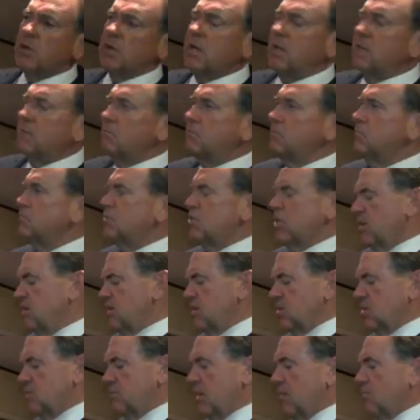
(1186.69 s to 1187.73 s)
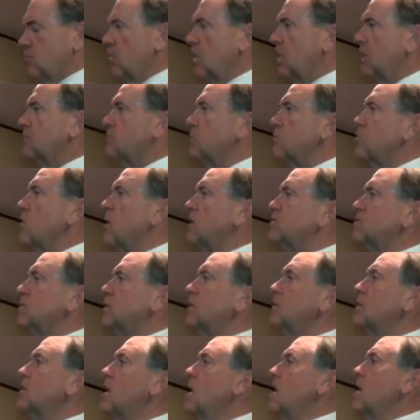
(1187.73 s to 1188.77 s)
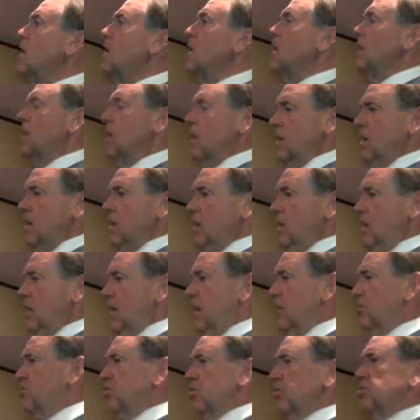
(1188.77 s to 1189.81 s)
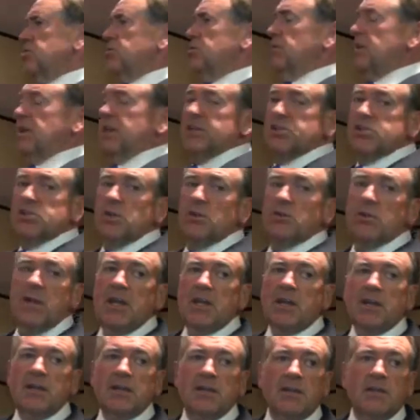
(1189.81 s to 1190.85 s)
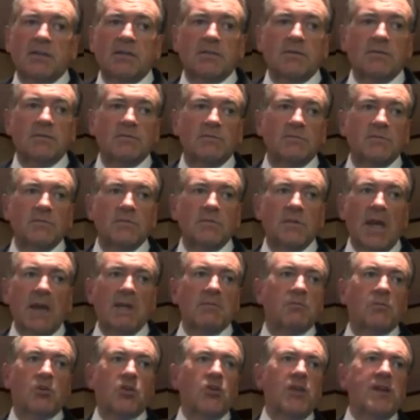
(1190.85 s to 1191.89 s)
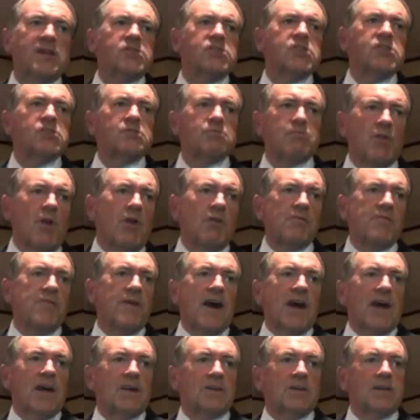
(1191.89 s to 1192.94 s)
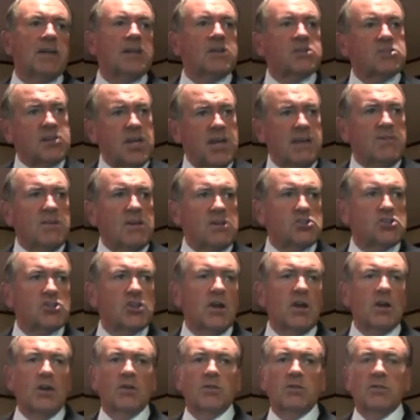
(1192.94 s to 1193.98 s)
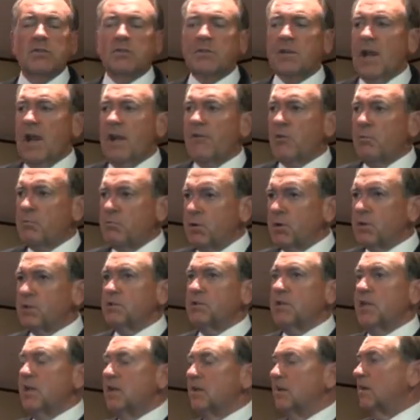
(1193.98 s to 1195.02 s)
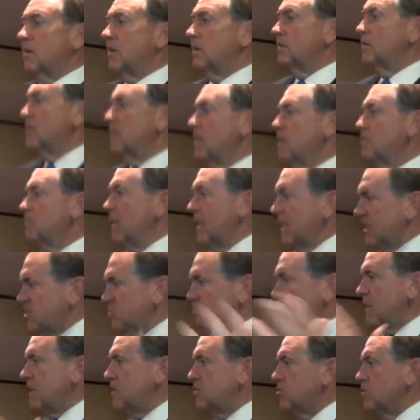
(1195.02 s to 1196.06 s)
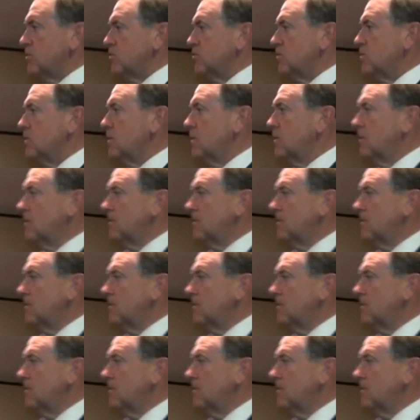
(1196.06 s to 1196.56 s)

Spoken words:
really serious about running for president. He's just doing it so he can increase his profile and get a TV show and have a book deal and make speeches.